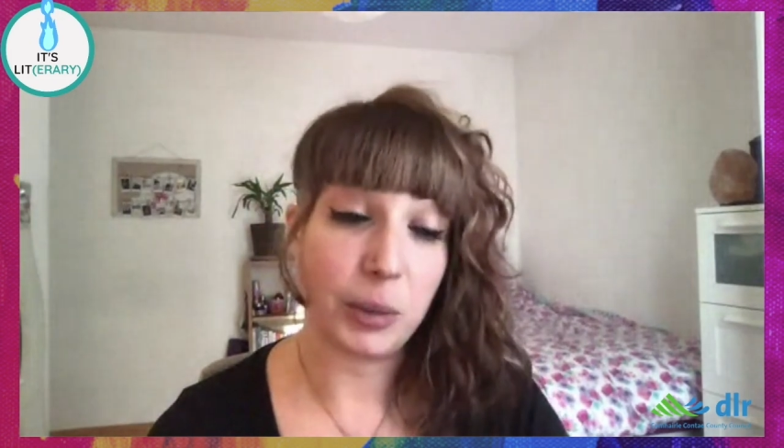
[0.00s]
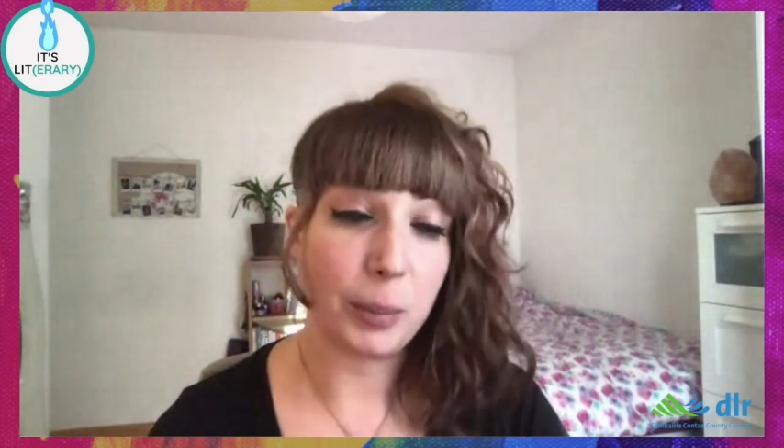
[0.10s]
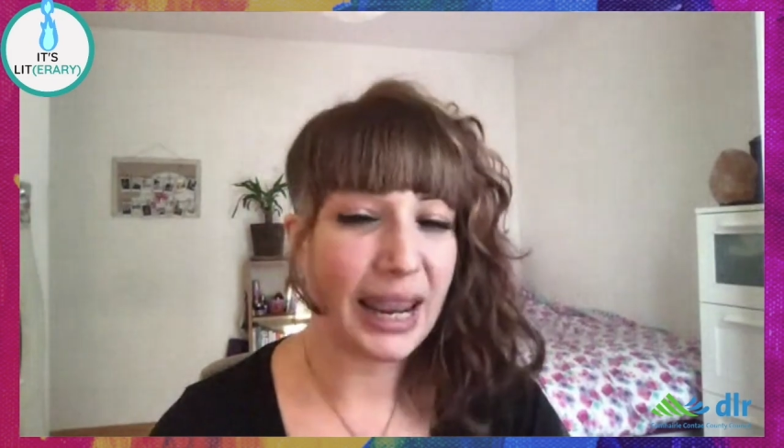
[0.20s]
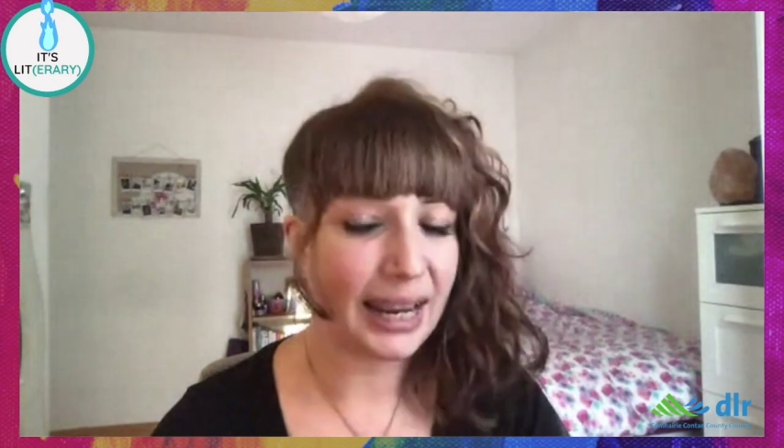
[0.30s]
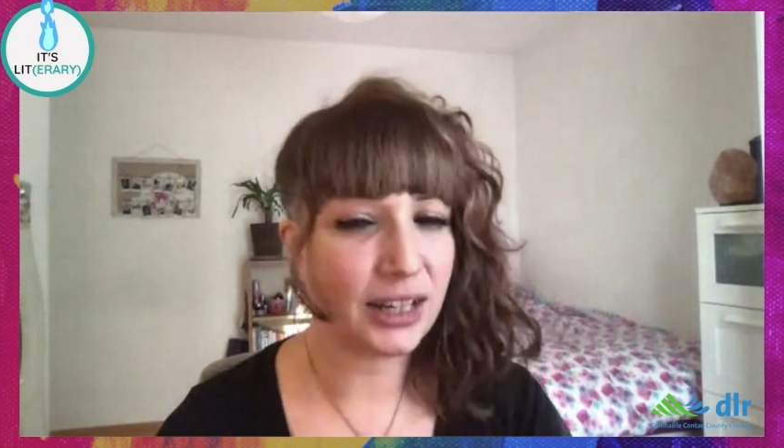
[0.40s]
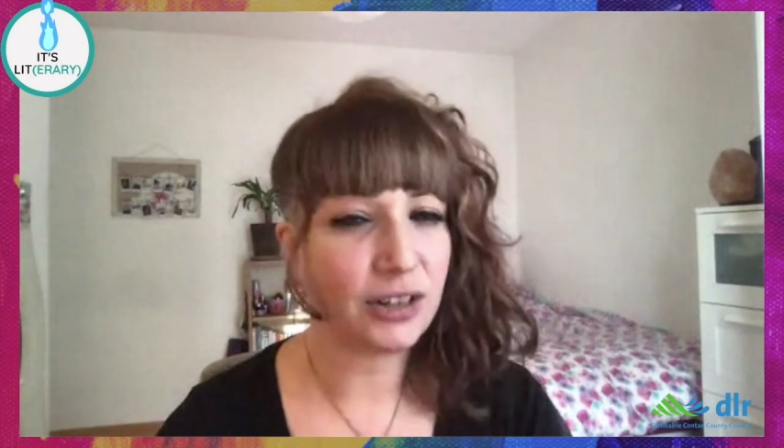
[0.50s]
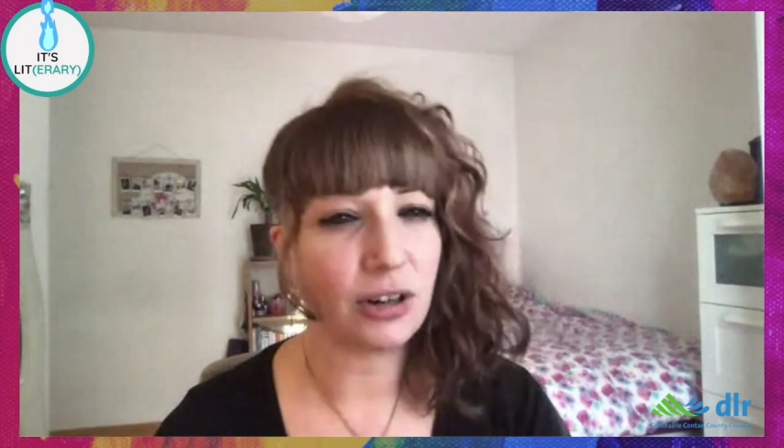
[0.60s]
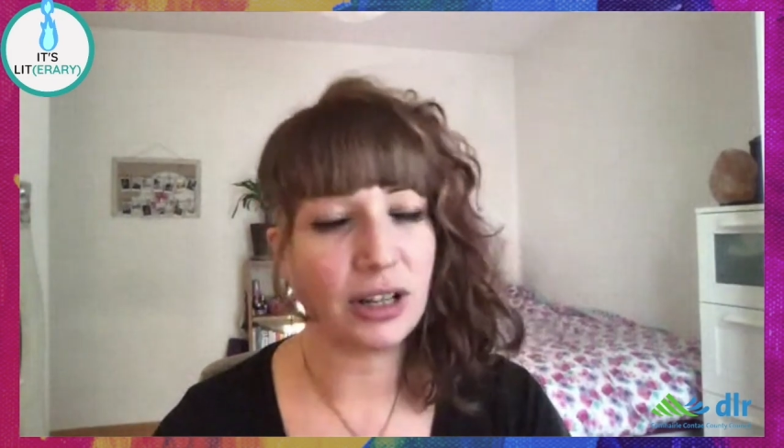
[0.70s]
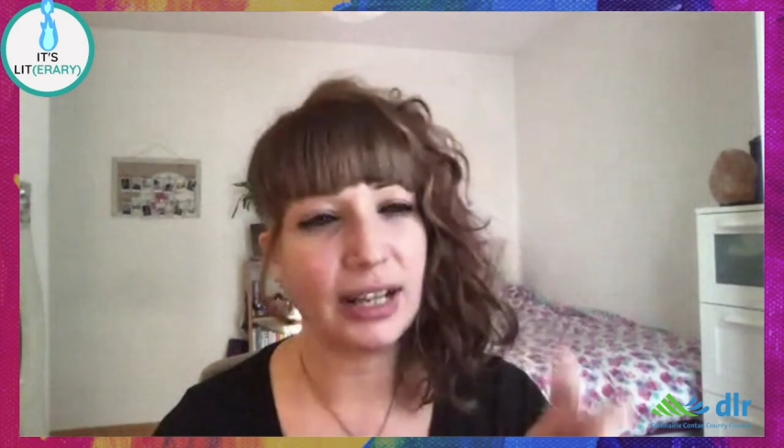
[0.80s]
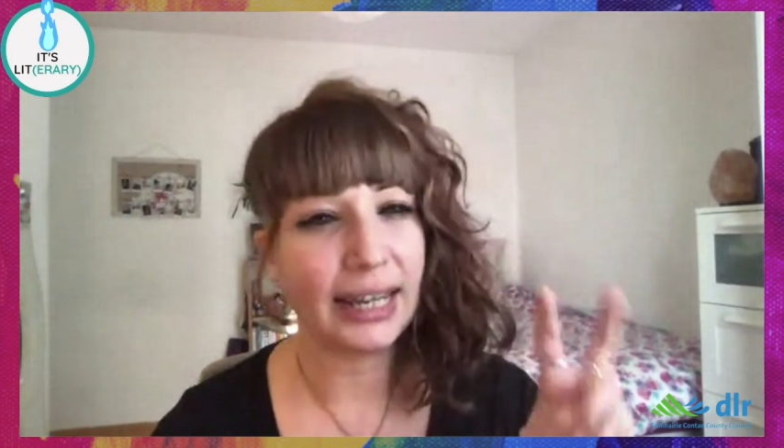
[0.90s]
pain or
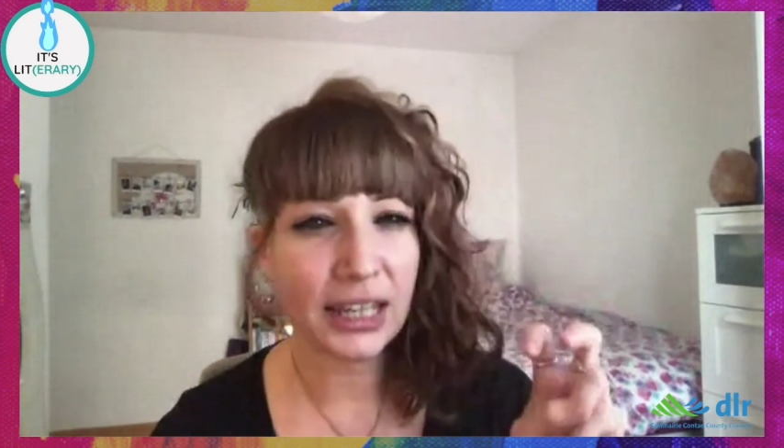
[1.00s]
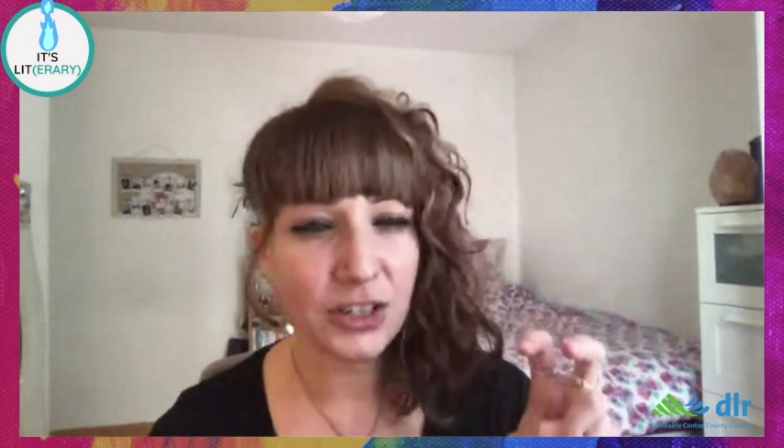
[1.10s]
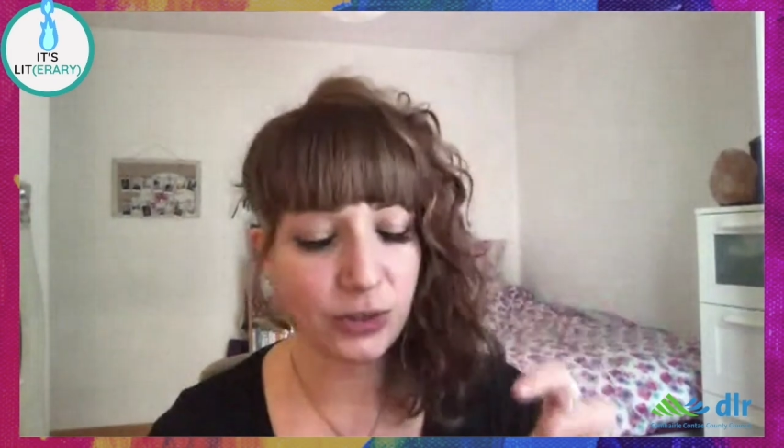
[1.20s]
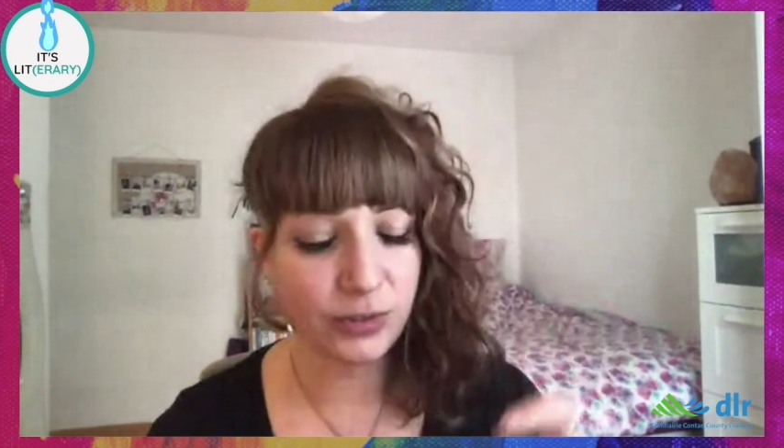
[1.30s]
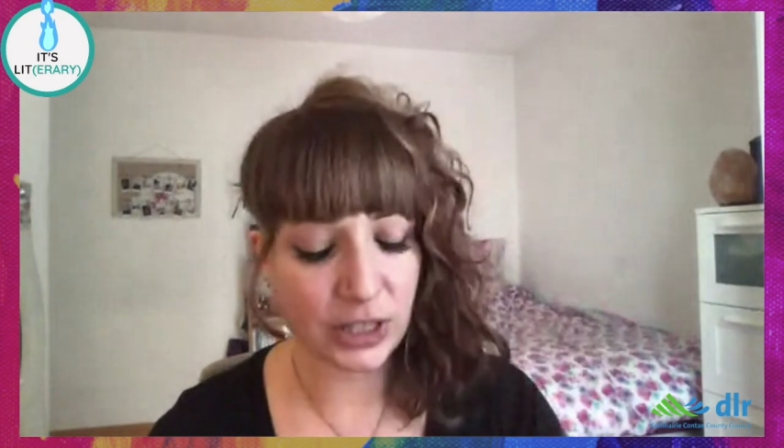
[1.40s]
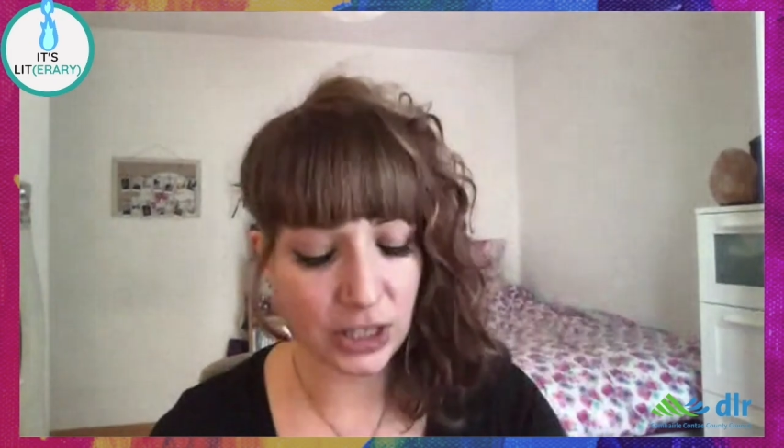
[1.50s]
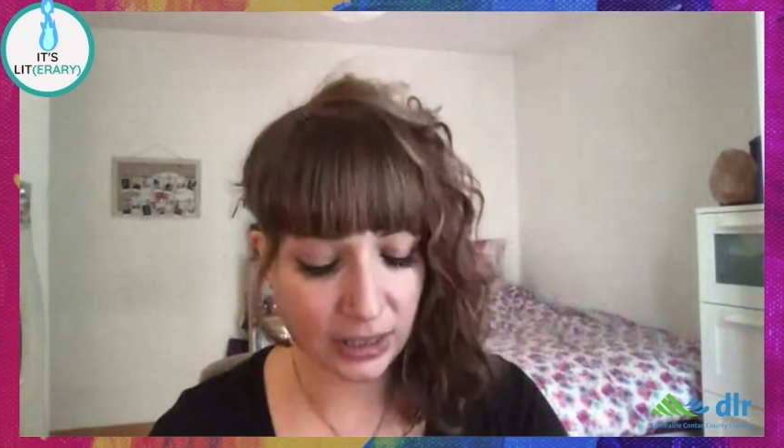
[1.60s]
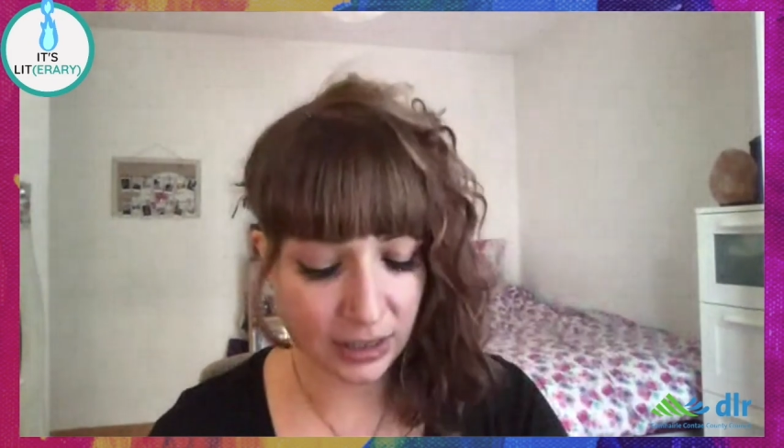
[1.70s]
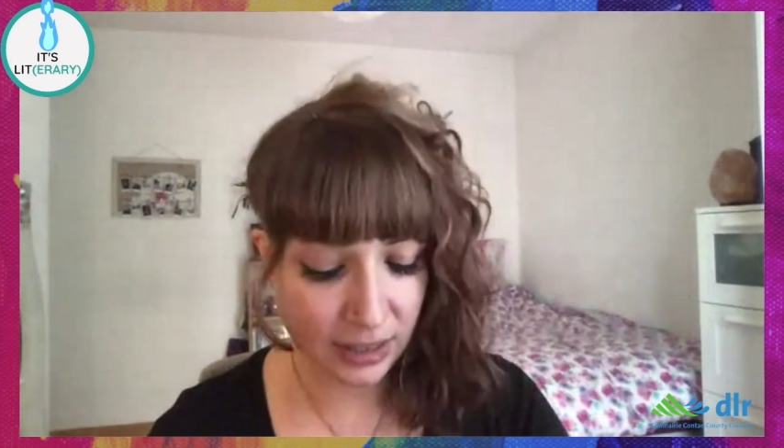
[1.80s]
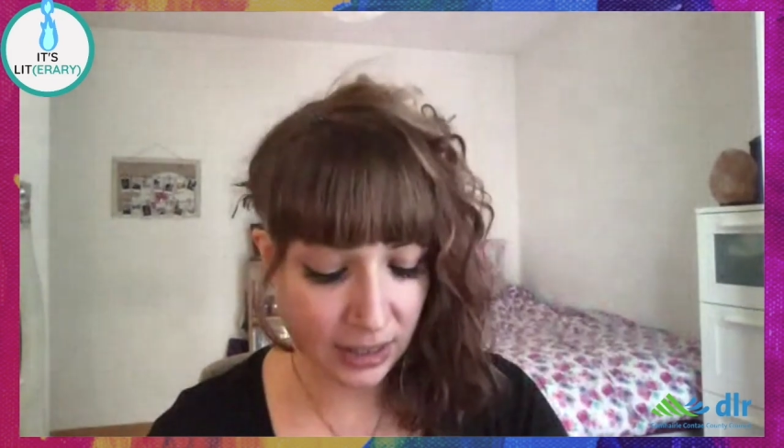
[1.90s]
on like issue
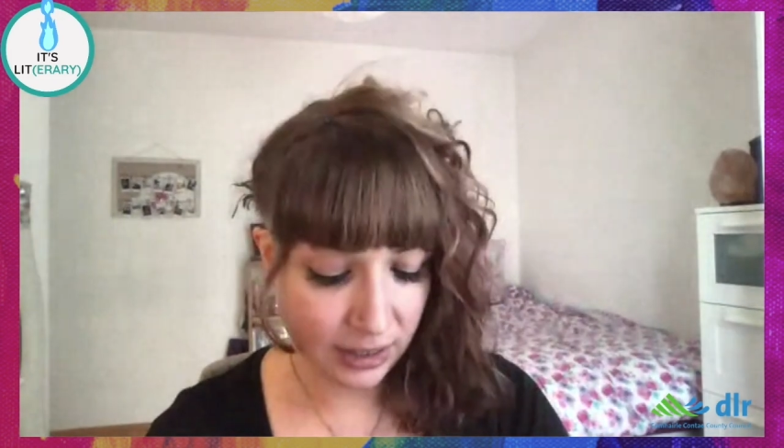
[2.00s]
fiction.